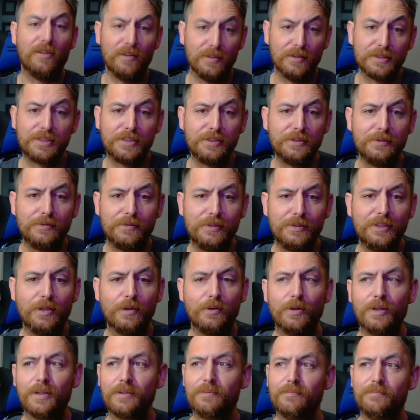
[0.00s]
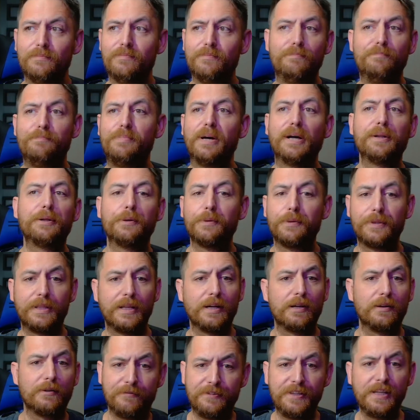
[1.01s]
to, you know, better
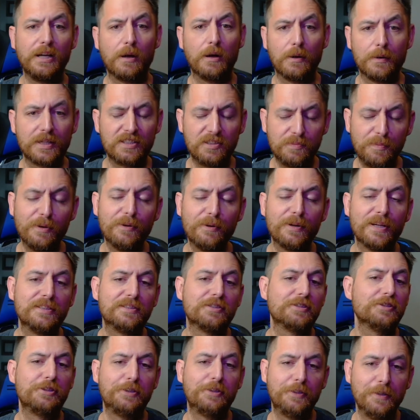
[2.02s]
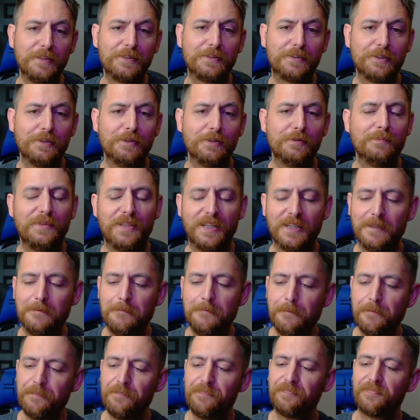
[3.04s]
their VR experience should assume that
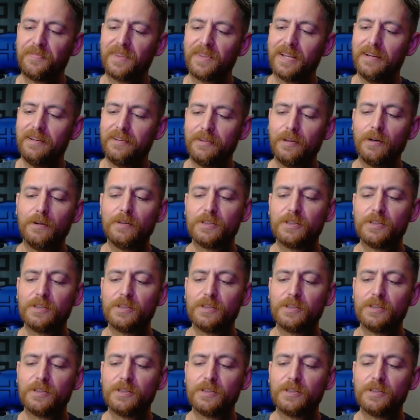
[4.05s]
those